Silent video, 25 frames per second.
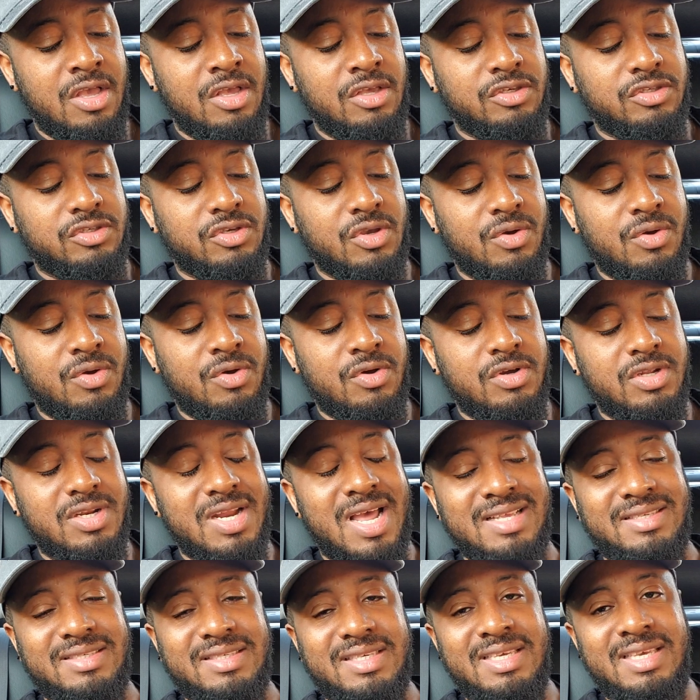So
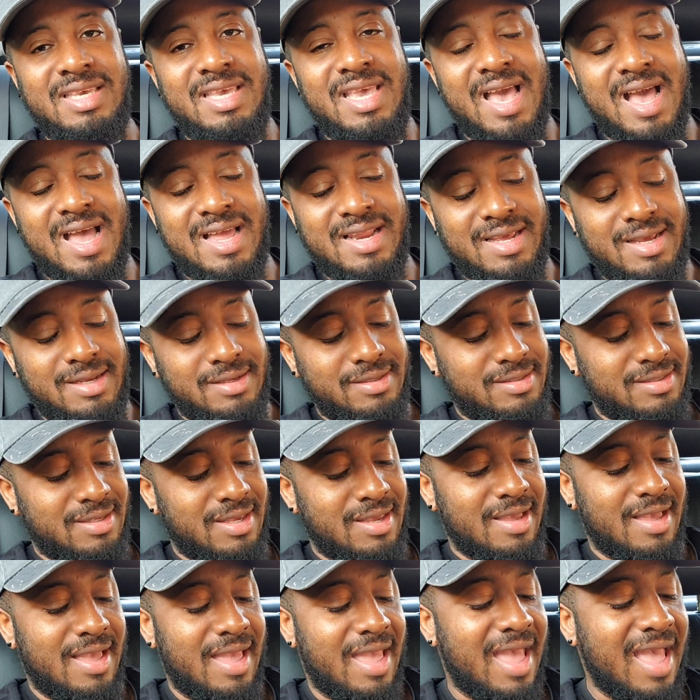that's Giannis
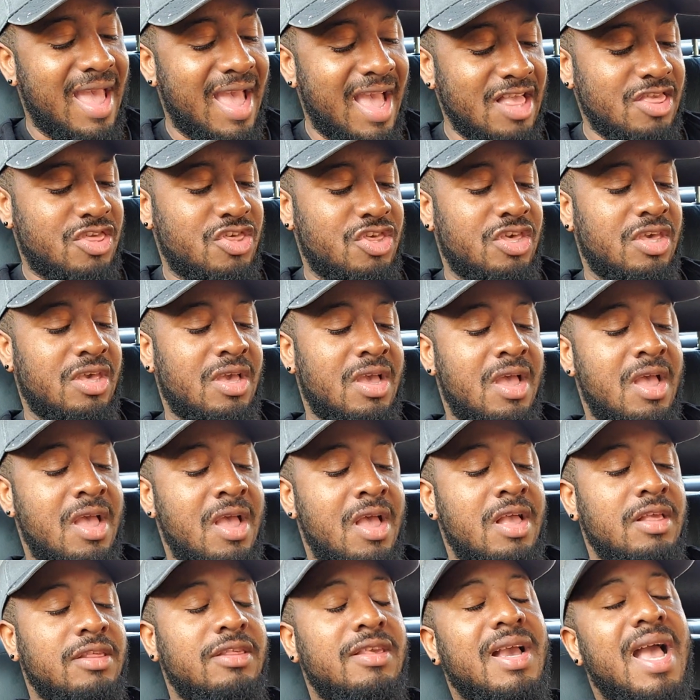Hagi.
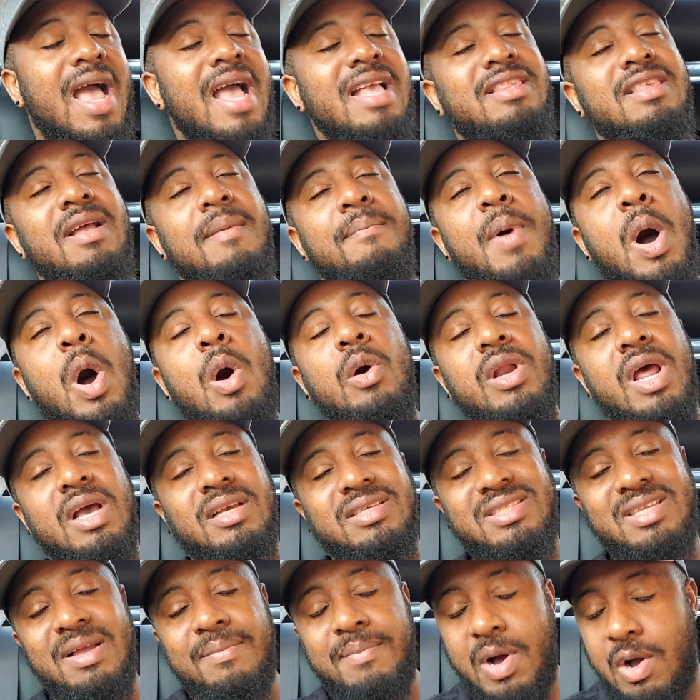So guys, the
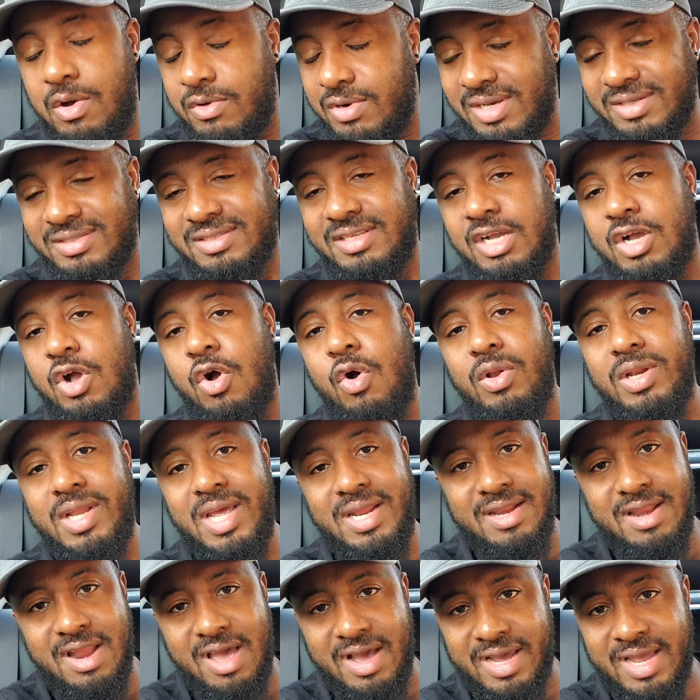bonus, the
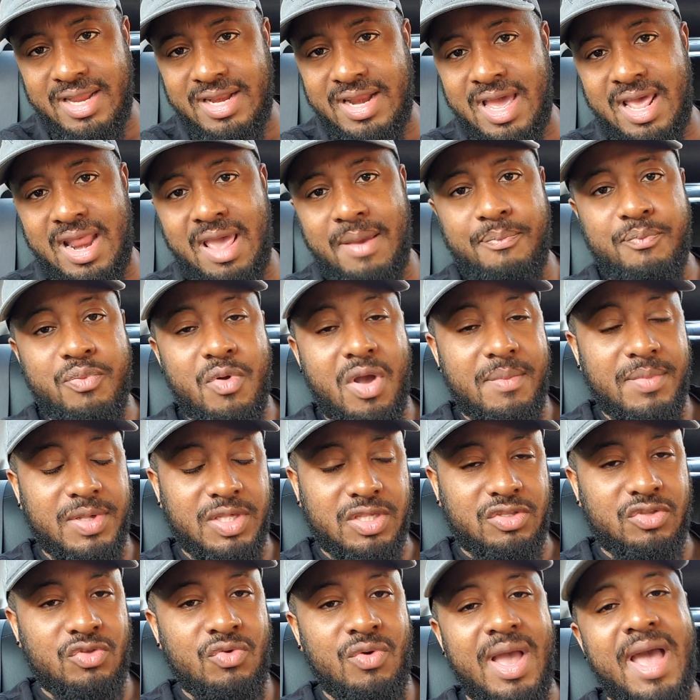golden nugget that I
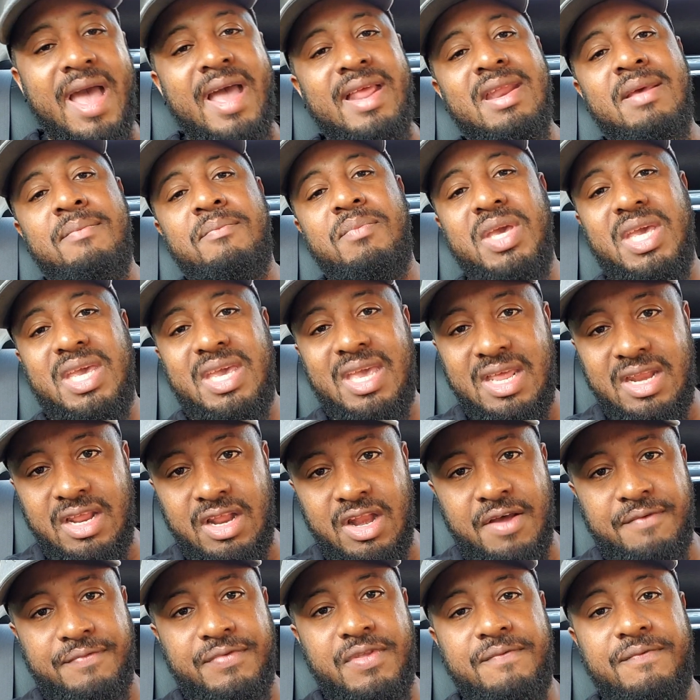promised you at the beginning
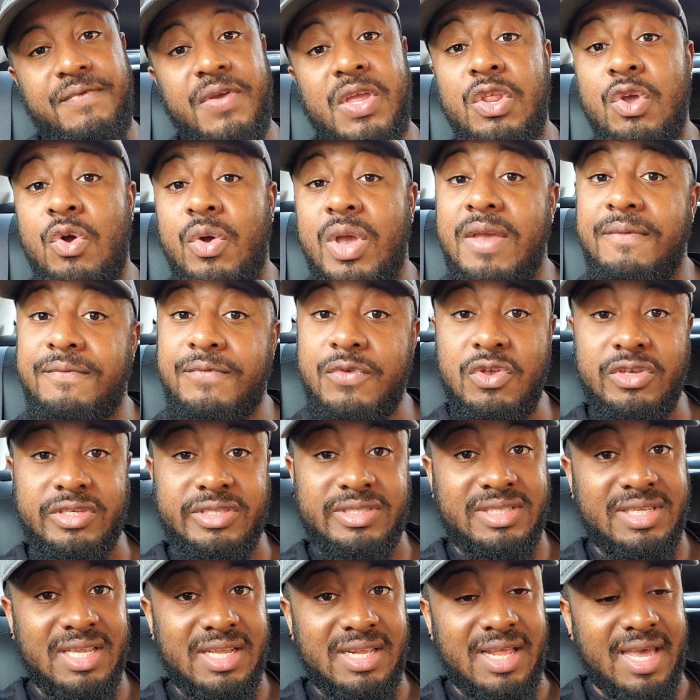of the video, if you're
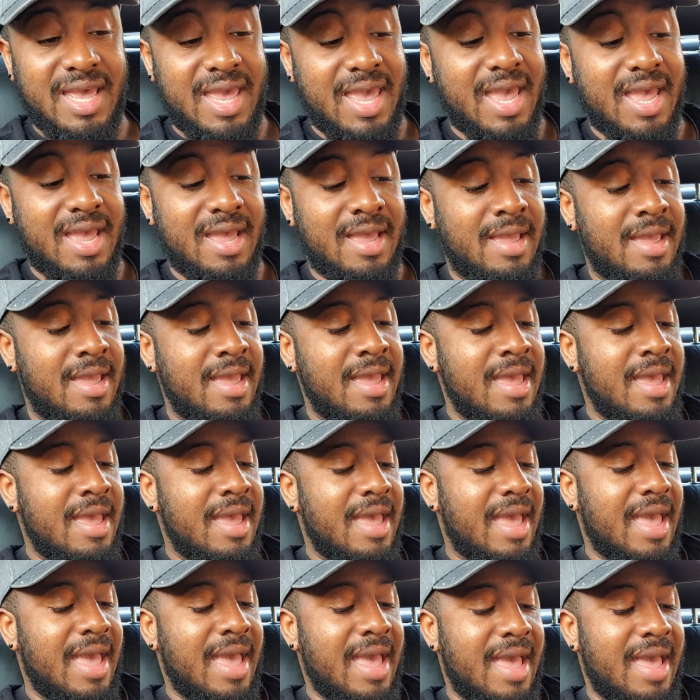still here,
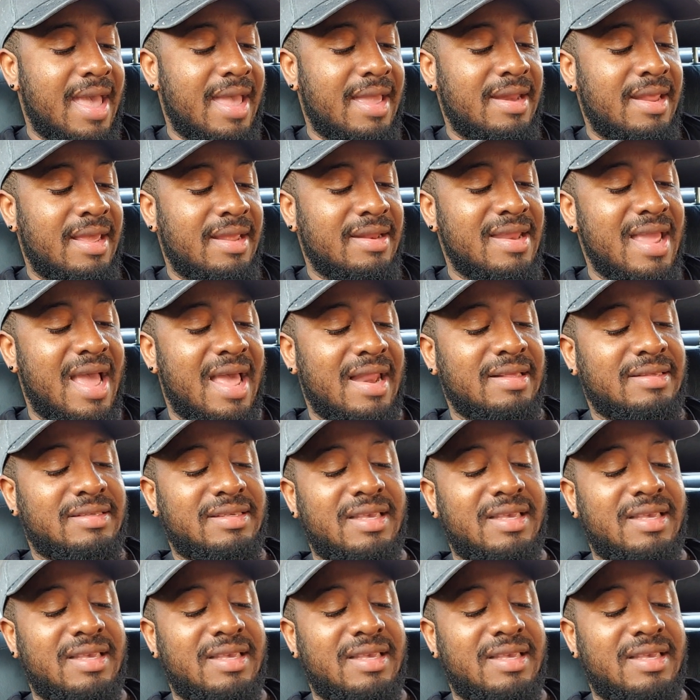and that is